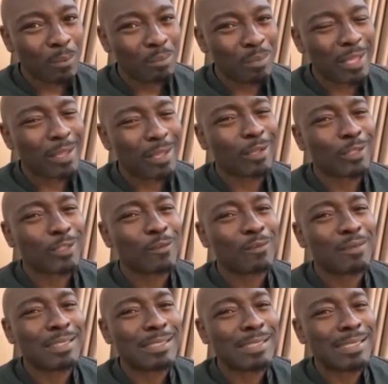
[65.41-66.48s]
because of
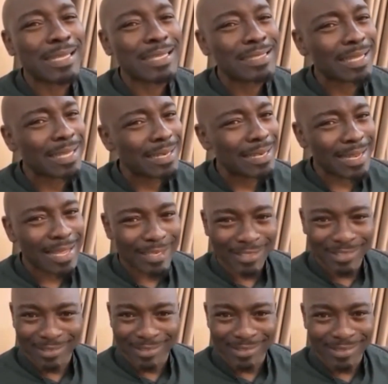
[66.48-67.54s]
the state
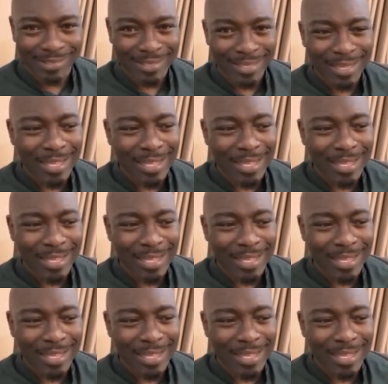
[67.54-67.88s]
elections.